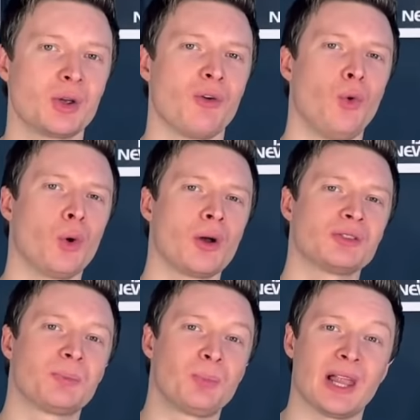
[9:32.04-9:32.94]
if all goes
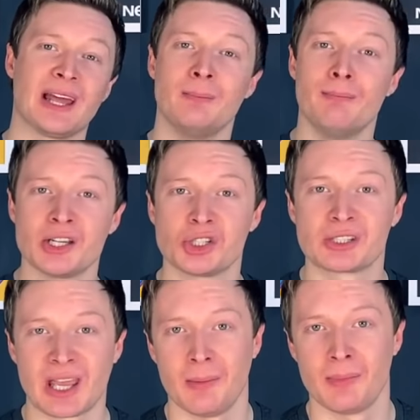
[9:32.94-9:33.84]
to plan and measures
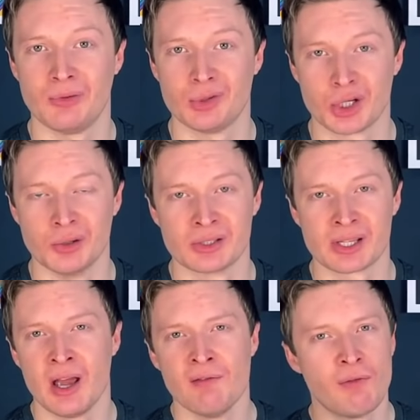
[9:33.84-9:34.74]
can be reduced,
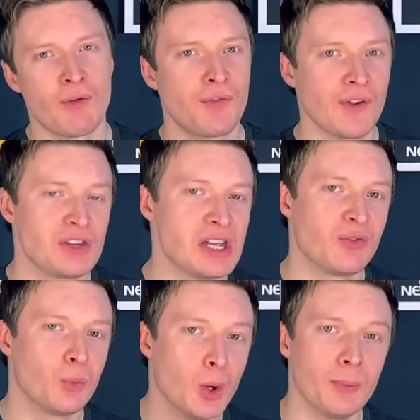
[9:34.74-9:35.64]
then the 50th
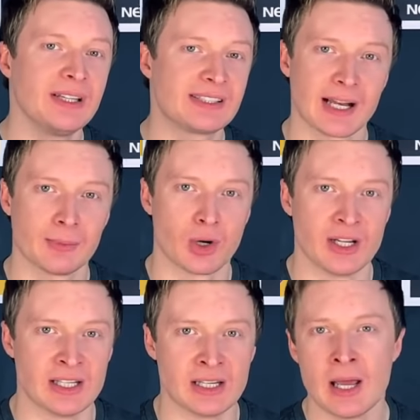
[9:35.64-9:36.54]
will be
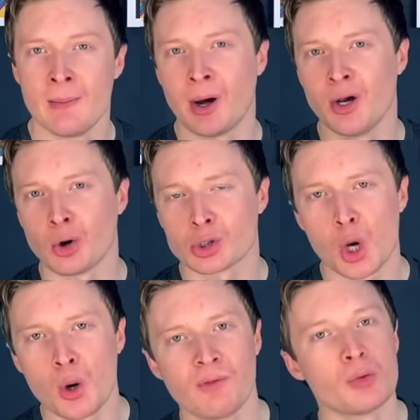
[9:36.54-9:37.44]
celebrated by not
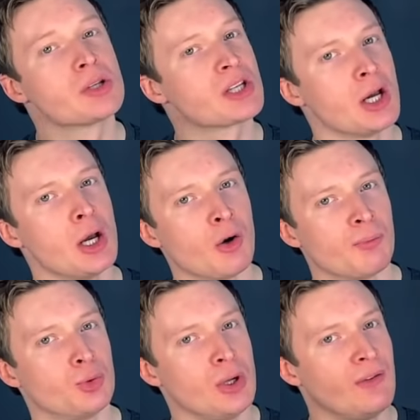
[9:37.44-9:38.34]
only the return of
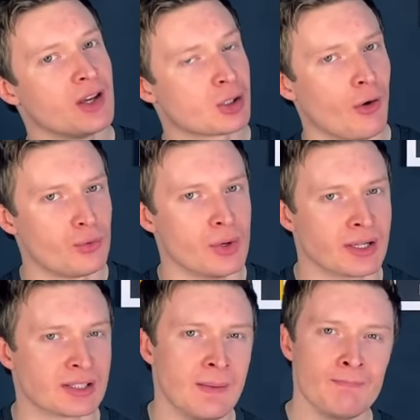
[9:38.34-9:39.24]
previous
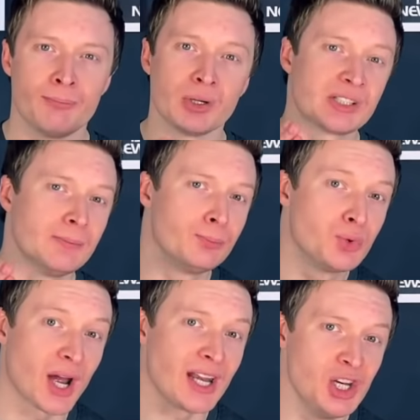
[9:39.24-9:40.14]
offerings, but some
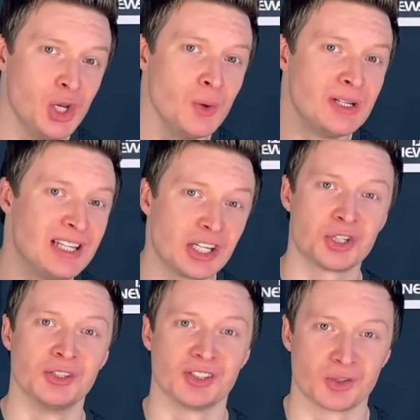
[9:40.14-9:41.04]
brand new
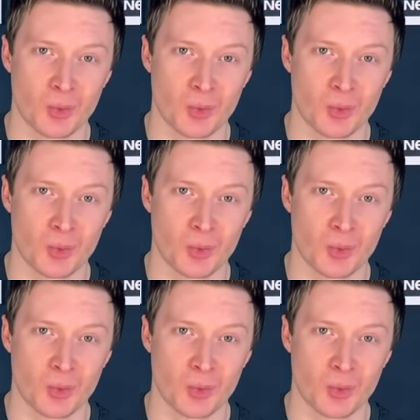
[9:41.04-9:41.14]
additions as